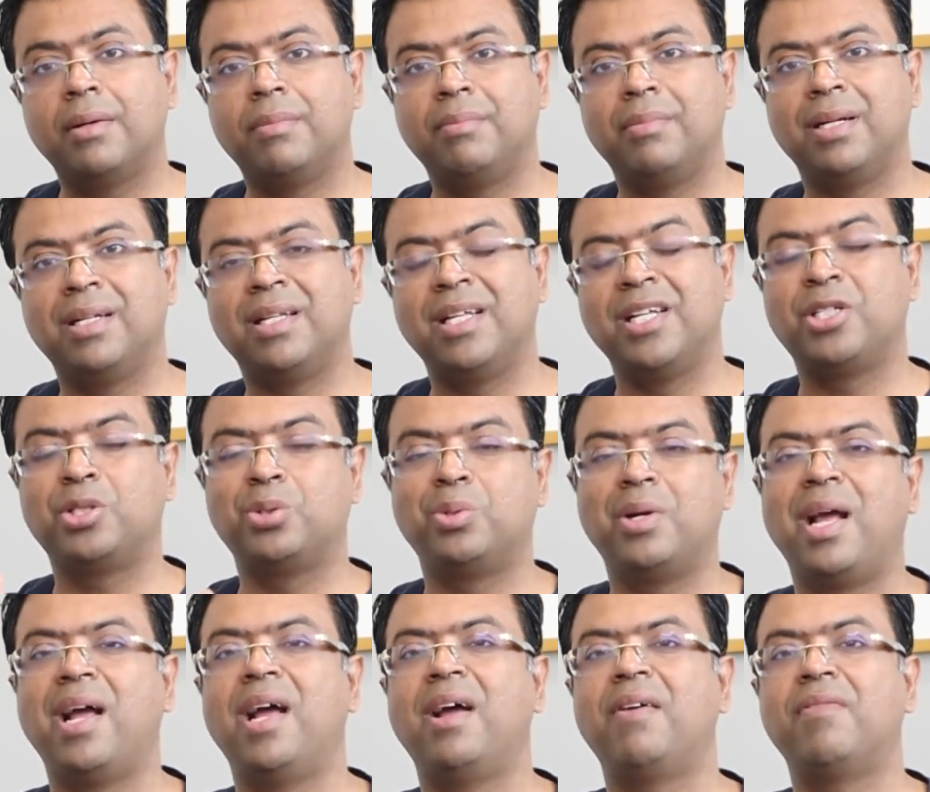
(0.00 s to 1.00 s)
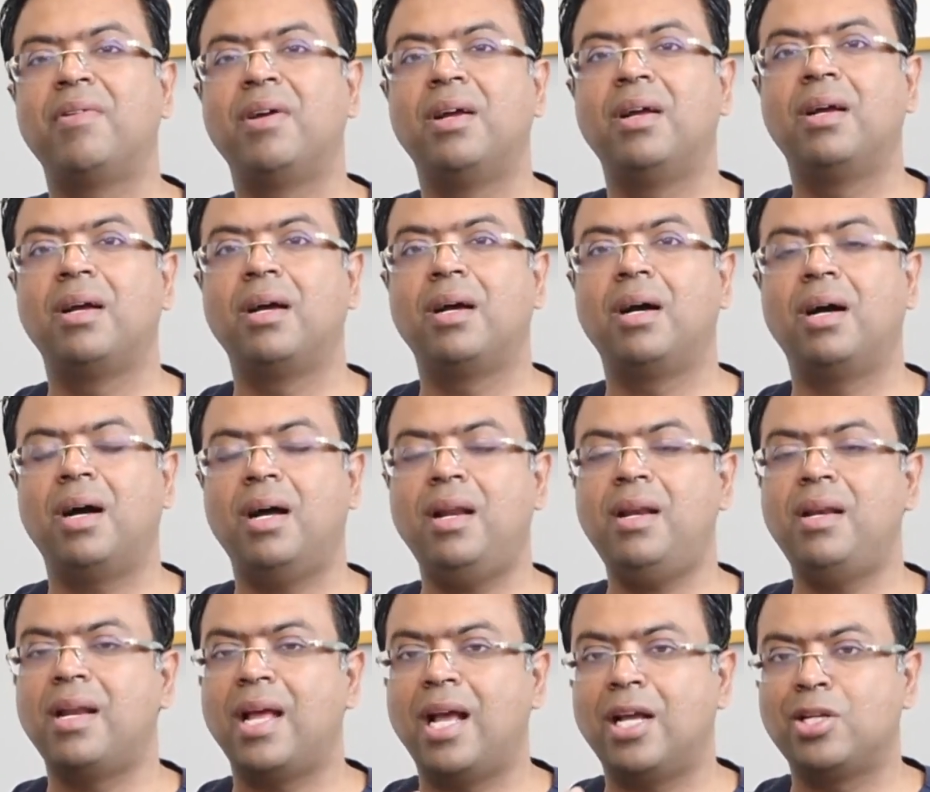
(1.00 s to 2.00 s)
but they should have
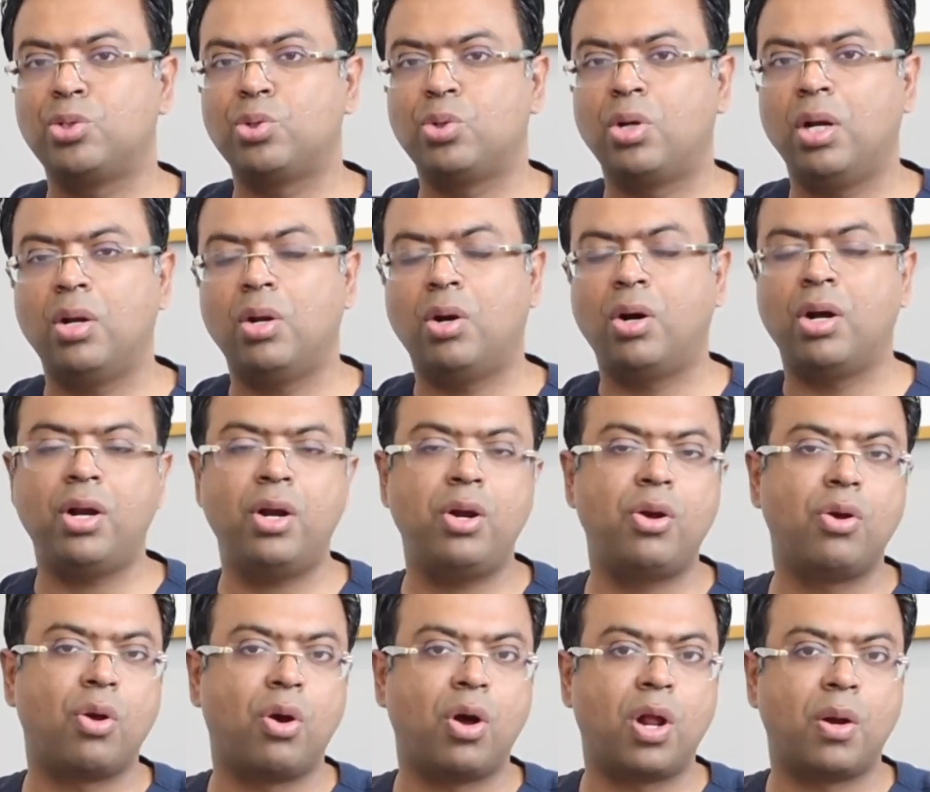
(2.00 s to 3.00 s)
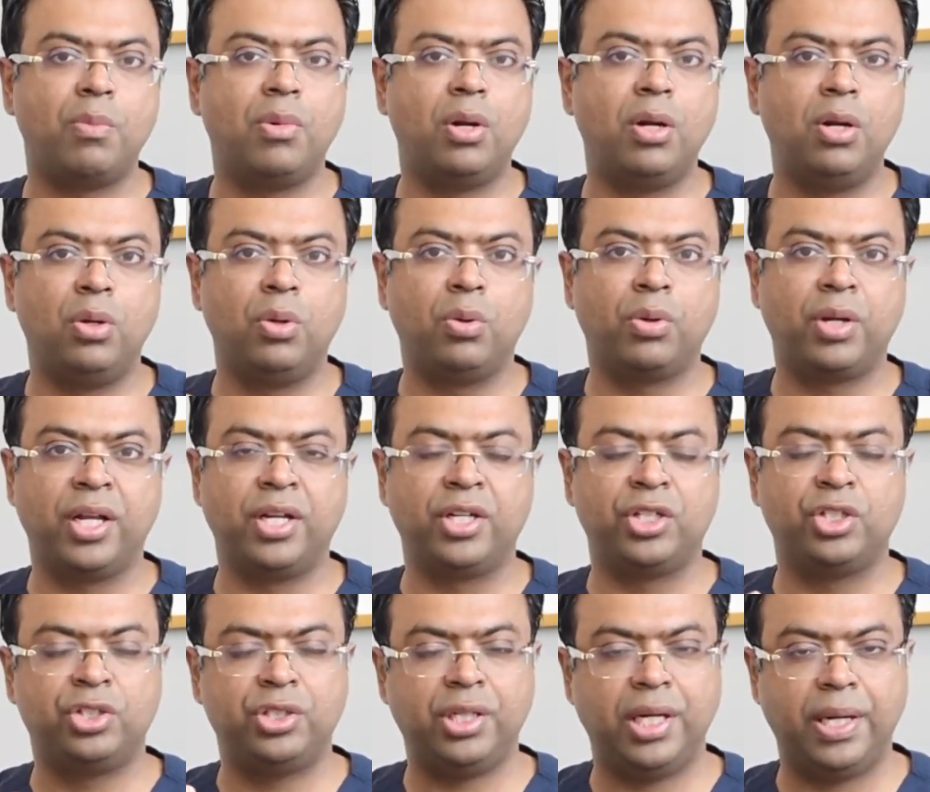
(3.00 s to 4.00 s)
a natural or a normal looking
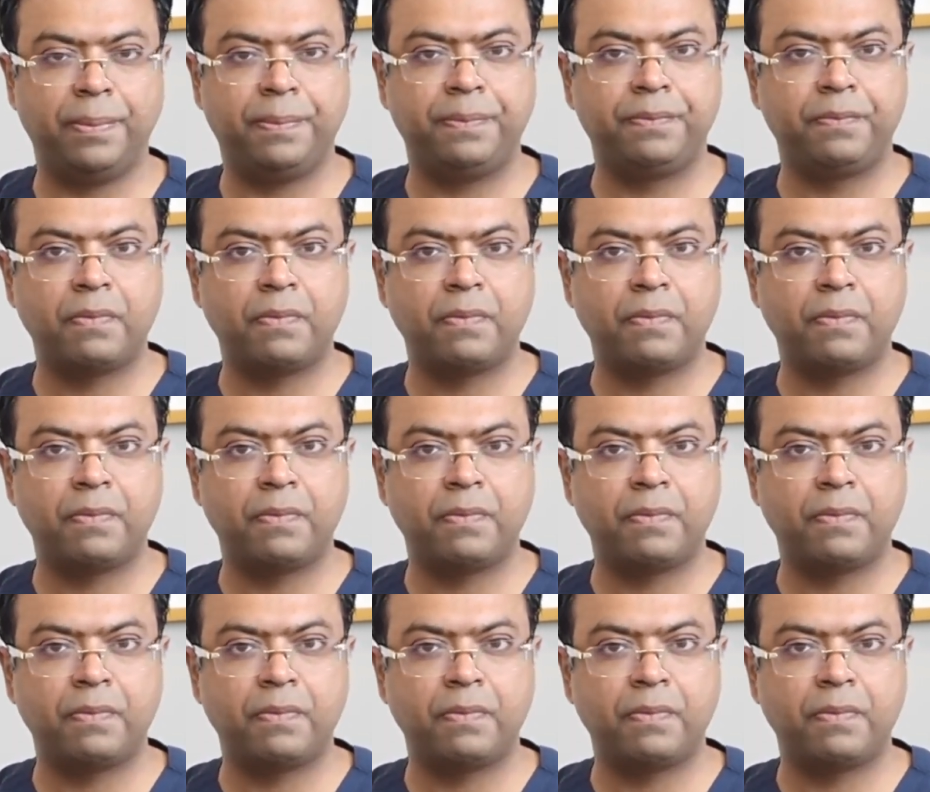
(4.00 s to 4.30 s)
shape.